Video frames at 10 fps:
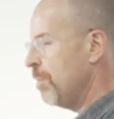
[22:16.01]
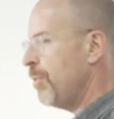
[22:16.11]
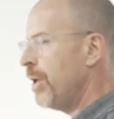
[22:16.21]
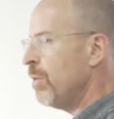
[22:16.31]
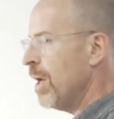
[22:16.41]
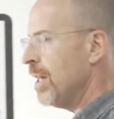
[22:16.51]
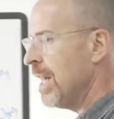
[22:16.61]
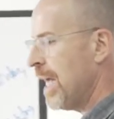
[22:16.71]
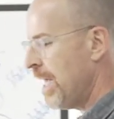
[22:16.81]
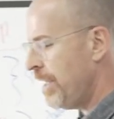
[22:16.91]
are pretty well
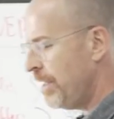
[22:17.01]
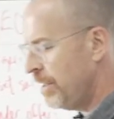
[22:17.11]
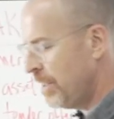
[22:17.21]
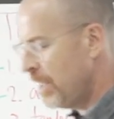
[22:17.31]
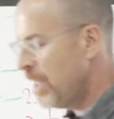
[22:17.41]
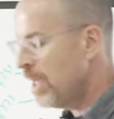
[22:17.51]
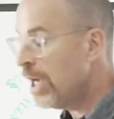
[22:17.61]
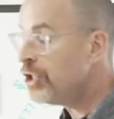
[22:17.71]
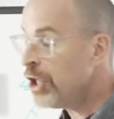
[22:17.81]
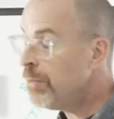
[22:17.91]
aligned,
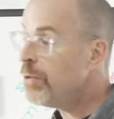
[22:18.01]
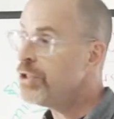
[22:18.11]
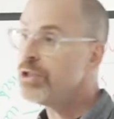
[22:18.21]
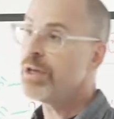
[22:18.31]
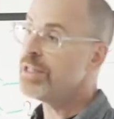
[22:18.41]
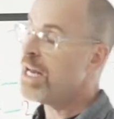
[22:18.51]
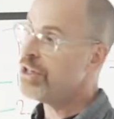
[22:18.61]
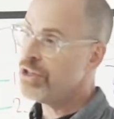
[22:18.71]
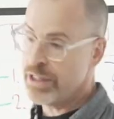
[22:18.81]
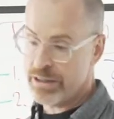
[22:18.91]
a share purchase
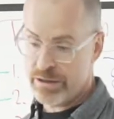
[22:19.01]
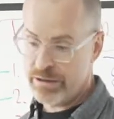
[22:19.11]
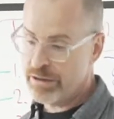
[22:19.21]
transaction is